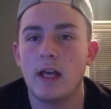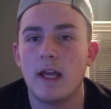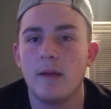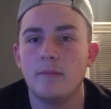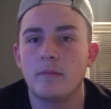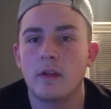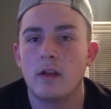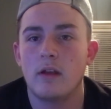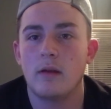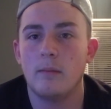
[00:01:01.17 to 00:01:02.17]
game,
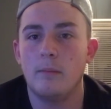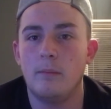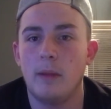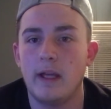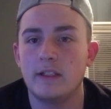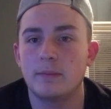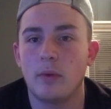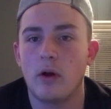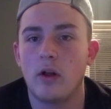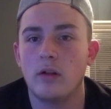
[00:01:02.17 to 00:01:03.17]

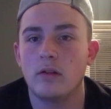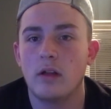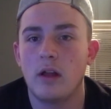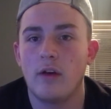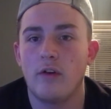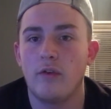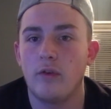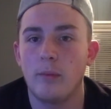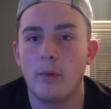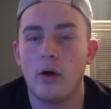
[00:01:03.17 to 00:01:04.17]
baseball,
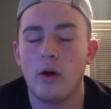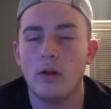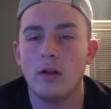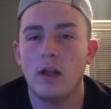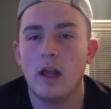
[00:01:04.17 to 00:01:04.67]
football.